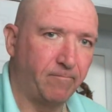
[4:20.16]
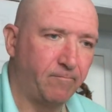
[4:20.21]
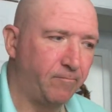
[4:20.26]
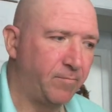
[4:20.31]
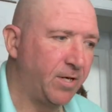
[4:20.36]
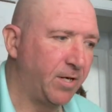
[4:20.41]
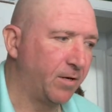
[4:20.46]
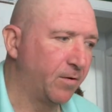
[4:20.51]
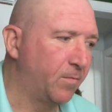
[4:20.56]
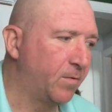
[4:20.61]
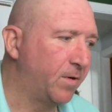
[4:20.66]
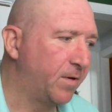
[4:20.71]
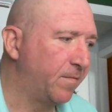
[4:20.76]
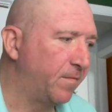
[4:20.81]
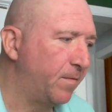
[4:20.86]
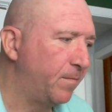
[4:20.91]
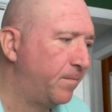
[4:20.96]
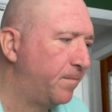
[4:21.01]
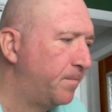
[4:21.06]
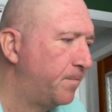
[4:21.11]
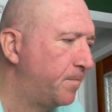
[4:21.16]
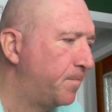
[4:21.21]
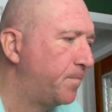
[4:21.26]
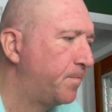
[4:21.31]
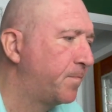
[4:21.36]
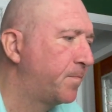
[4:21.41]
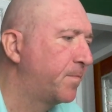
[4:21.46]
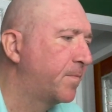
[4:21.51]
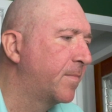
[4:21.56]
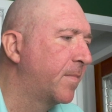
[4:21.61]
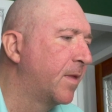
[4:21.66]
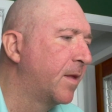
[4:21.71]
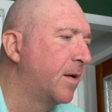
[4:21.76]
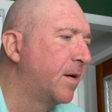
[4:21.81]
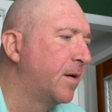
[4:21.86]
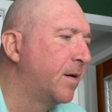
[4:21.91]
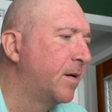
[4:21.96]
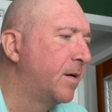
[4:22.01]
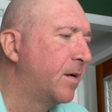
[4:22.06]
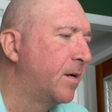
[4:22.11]
Being one of
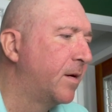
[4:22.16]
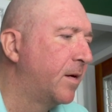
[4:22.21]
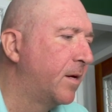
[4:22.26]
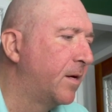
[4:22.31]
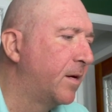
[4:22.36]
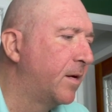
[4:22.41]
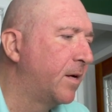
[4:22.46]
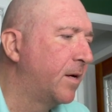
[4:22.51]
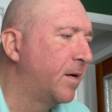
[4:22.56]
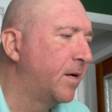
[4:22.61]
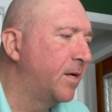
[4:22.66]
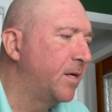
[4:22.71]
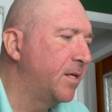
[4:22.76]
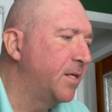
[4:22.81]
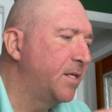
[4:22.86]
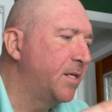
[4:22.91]
them.